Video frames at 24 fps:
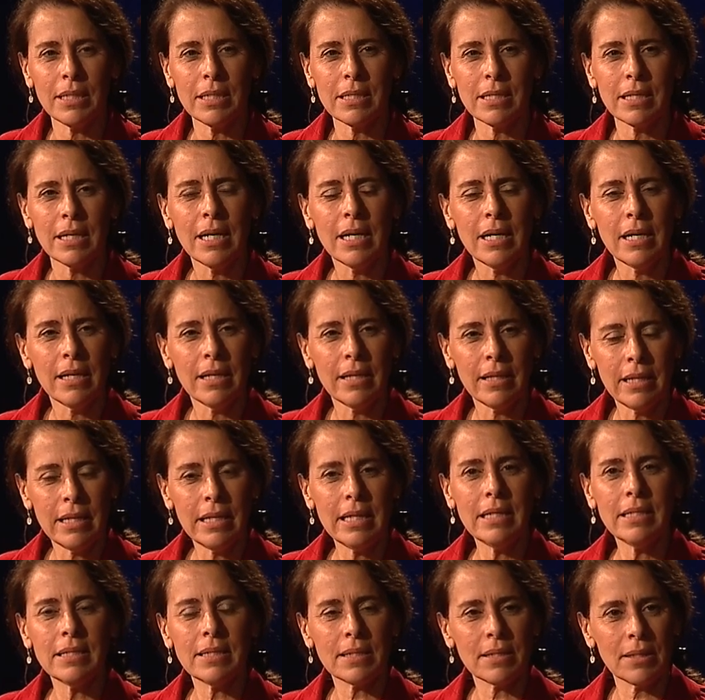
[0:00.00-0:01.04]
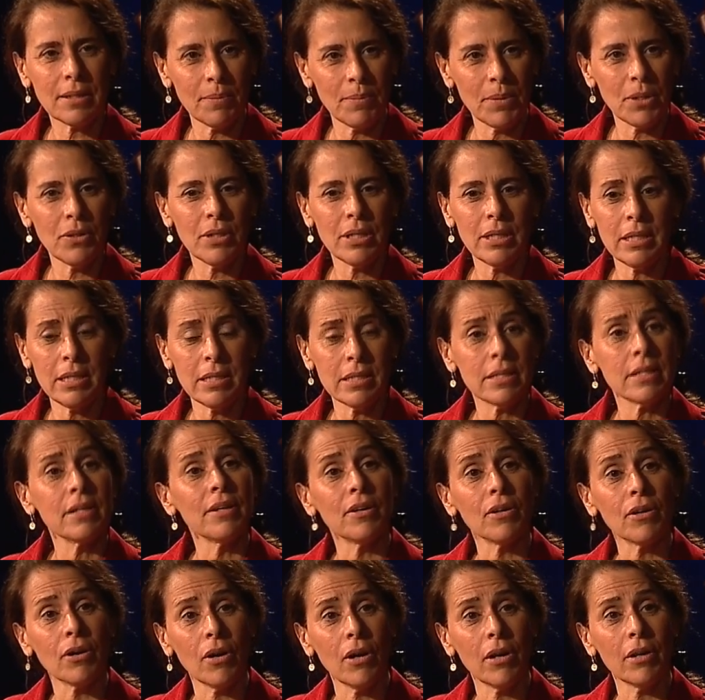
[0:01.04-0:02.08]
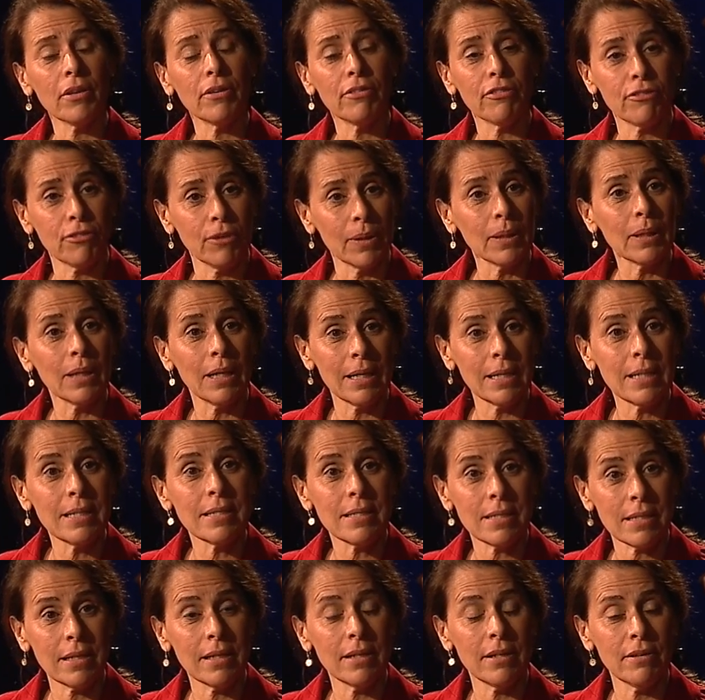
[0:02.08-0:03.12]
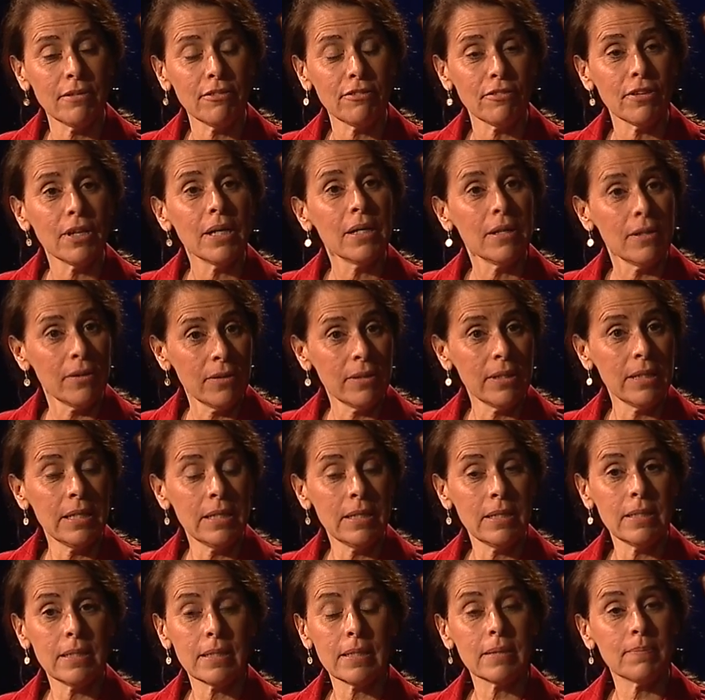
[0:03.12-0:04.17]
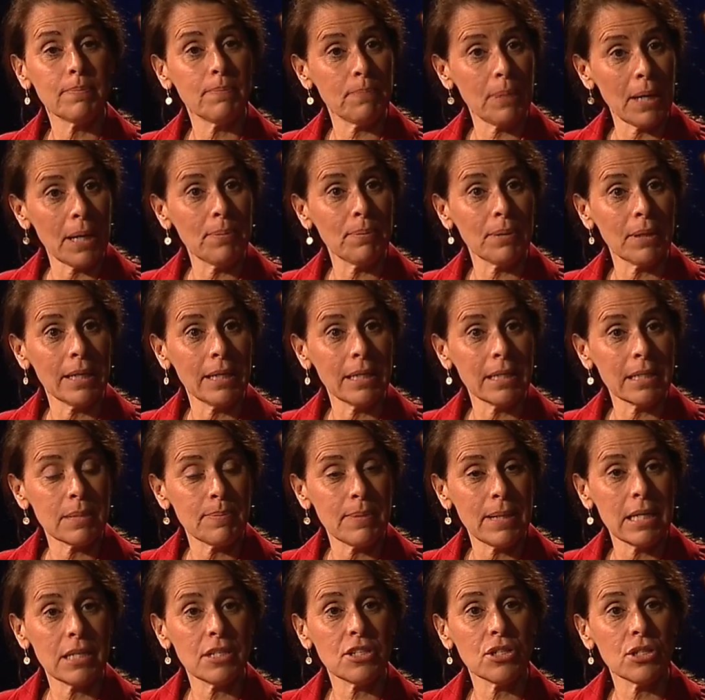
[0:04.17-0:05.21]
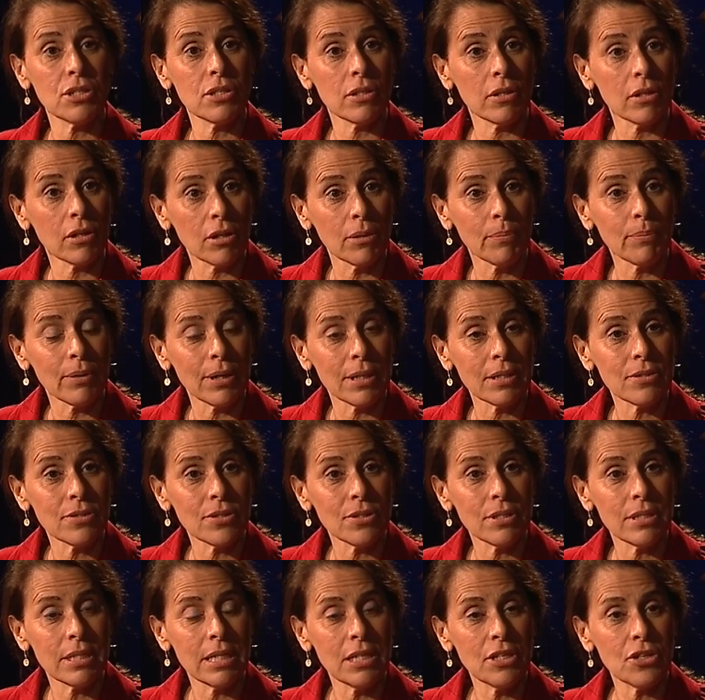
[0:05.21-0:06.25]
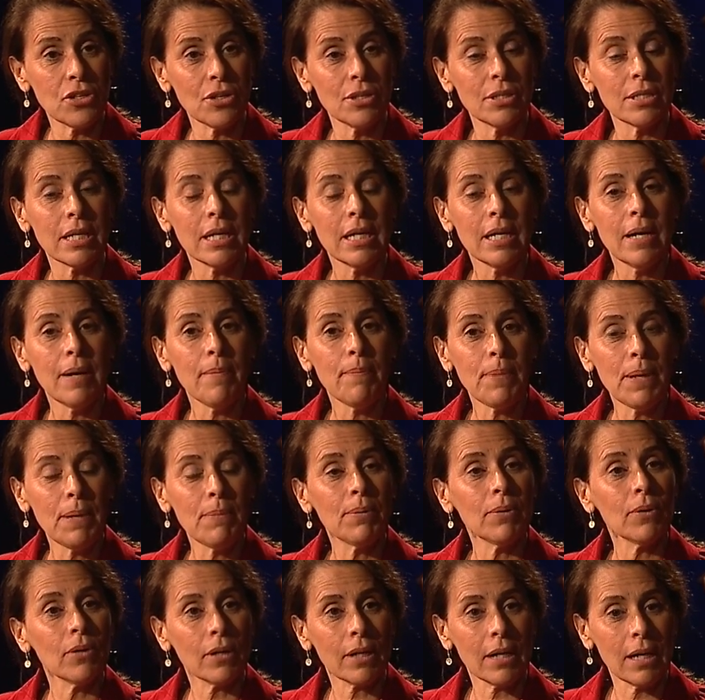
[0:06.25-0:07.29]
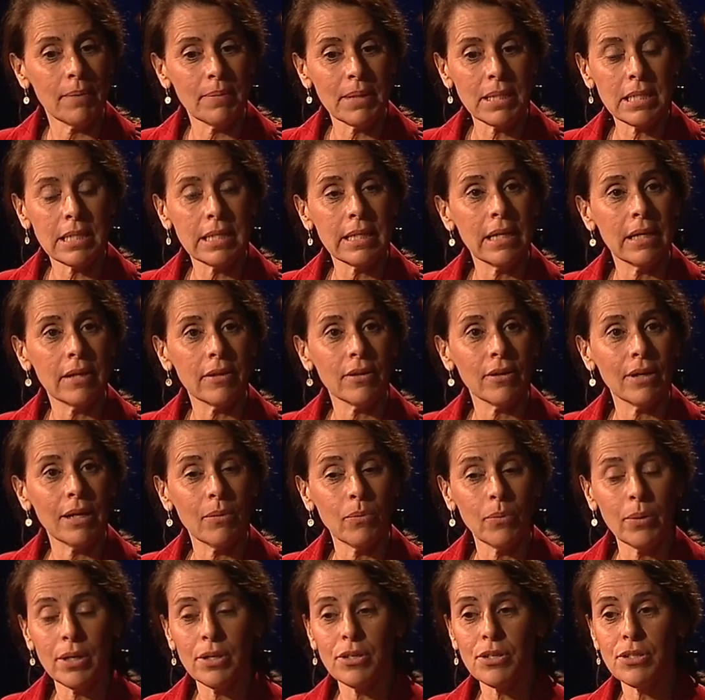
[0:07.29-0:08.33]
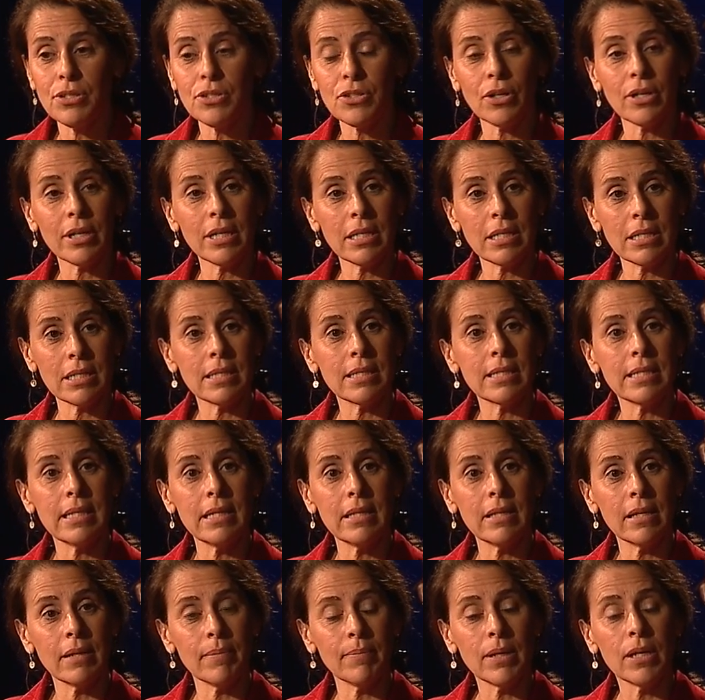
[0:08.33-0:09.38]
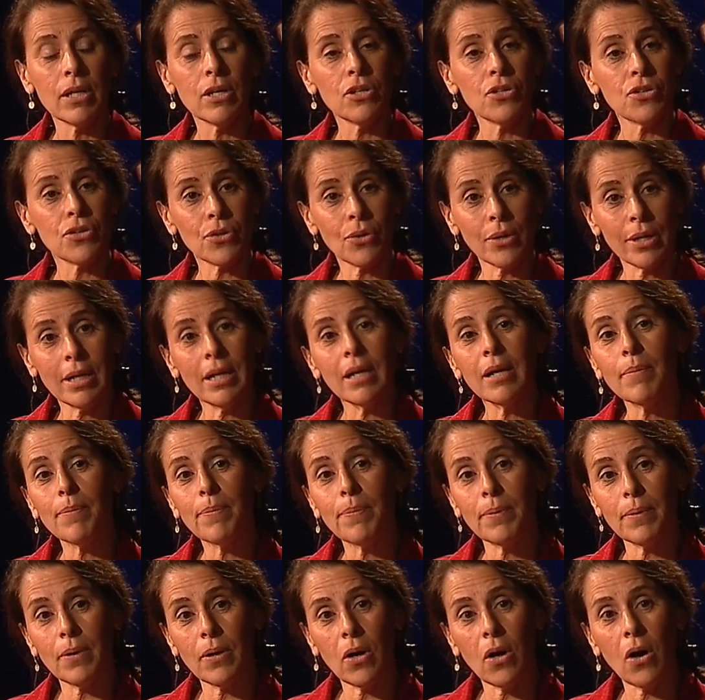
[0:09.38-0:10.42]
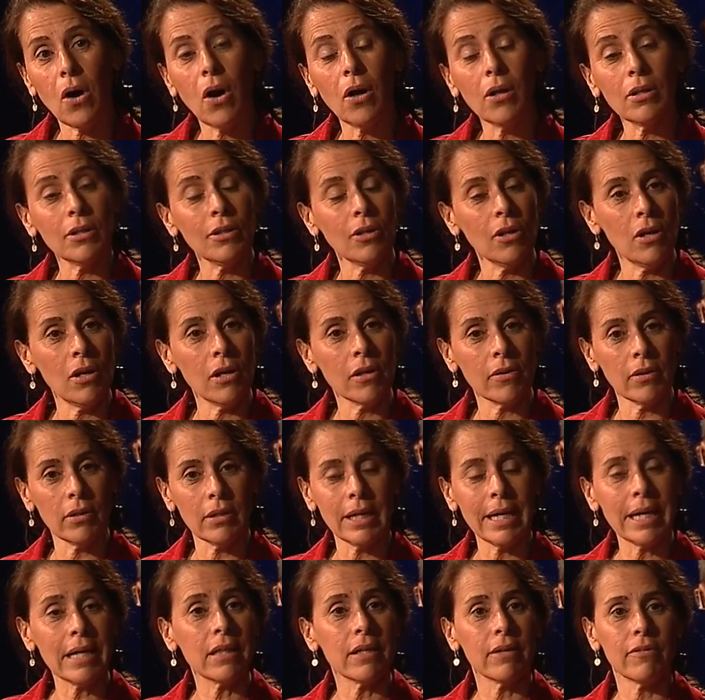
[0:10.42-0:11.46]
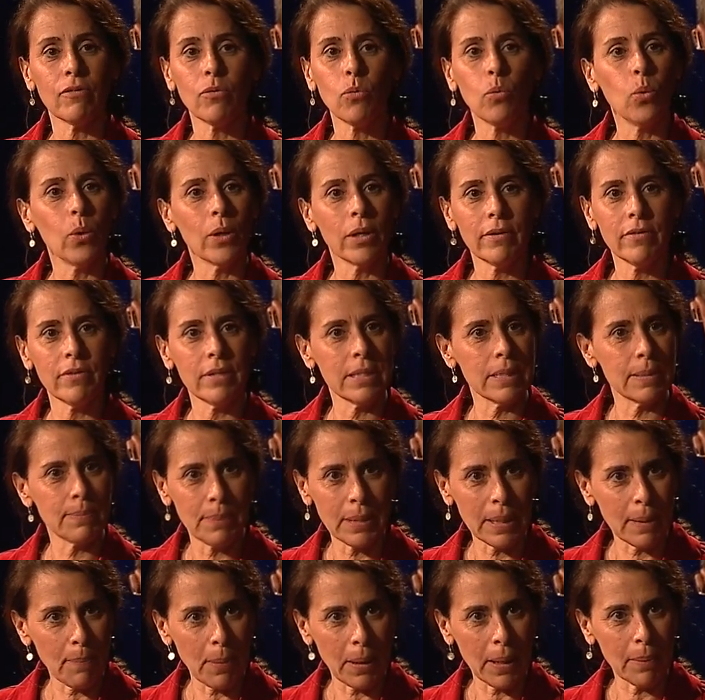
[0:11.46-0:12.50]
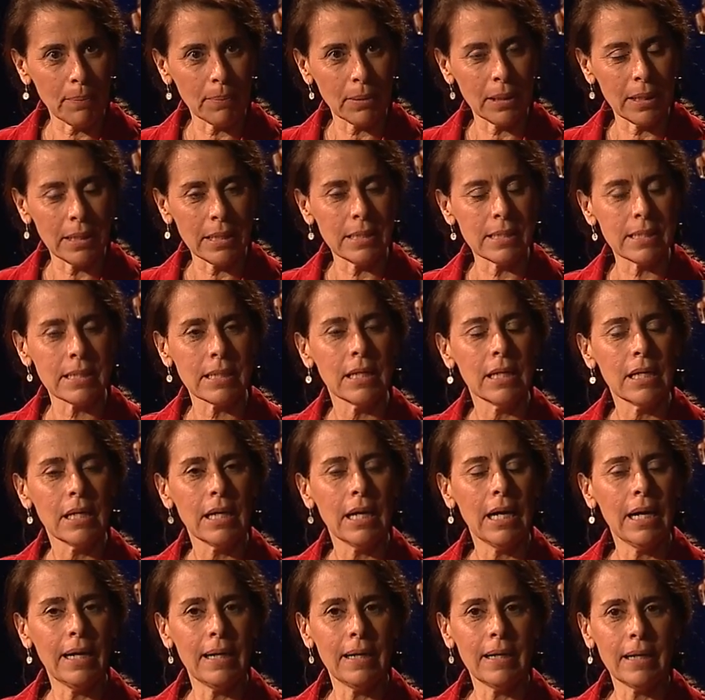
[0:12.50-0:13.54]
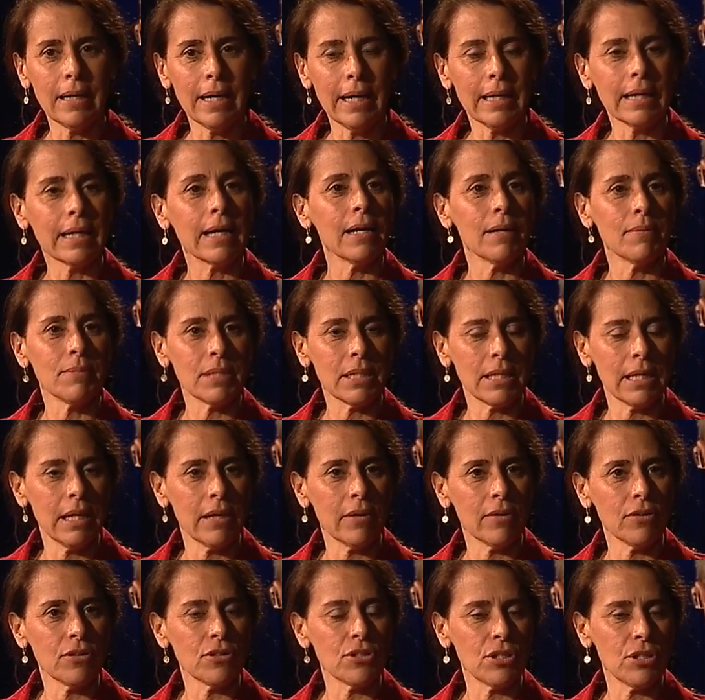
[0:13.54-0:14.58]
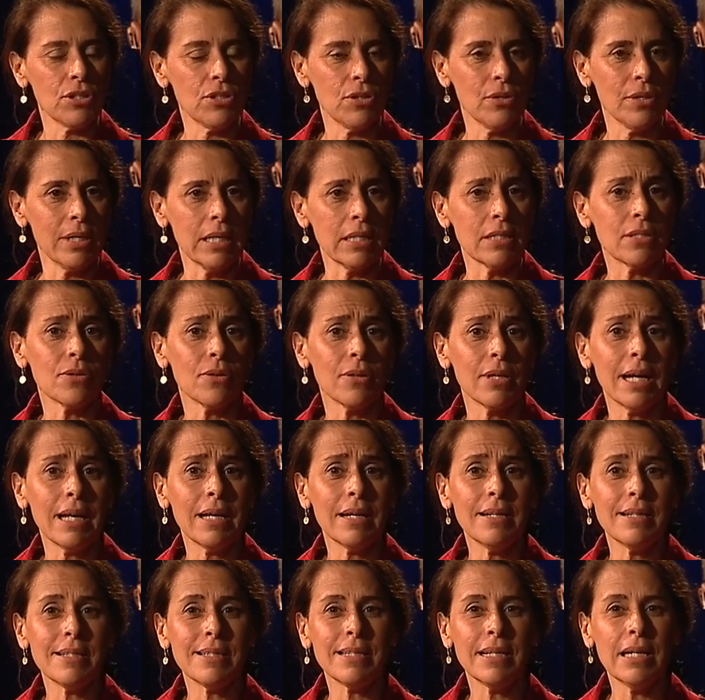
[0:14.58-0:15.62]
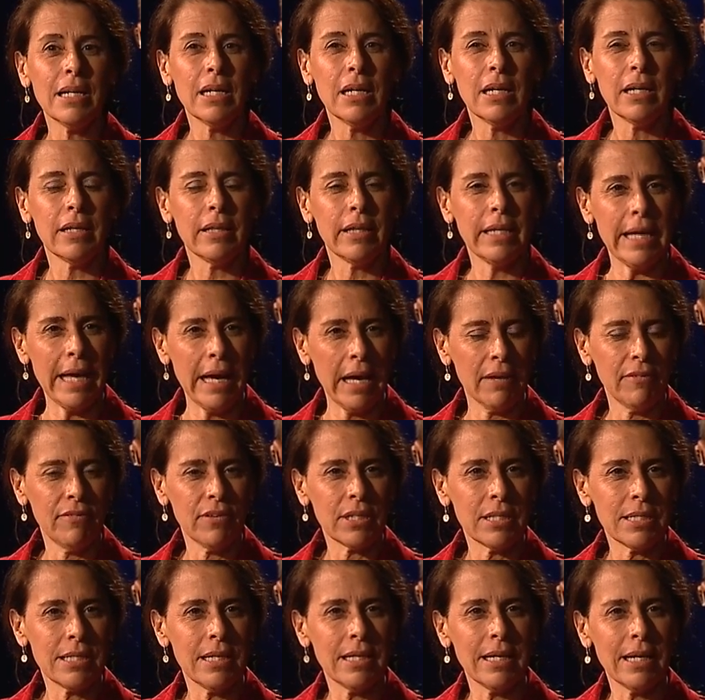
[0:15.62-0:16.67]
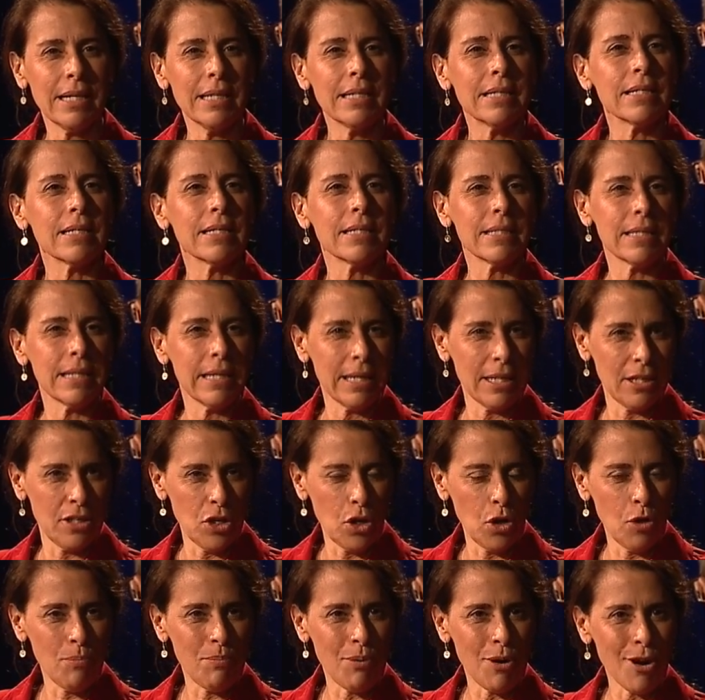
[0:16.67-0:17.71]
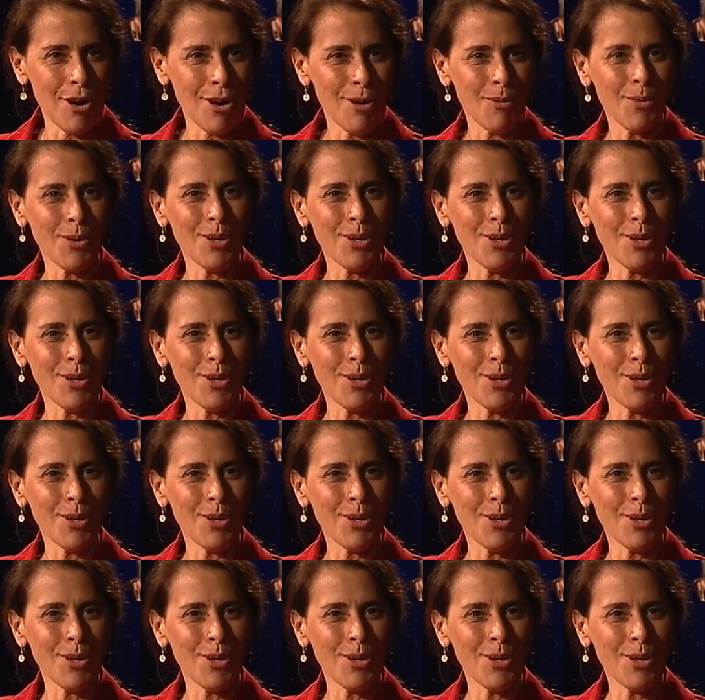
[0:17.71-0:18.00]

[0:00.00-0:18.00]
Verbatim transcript: Is these communities that are on the front lines of these pipeline expansions on compressor stations, people are coming together, and we are starting to see them join up all along the length of one of these big pipelines uh, and come together to do that. So that is the advocacy. That is the saying no part.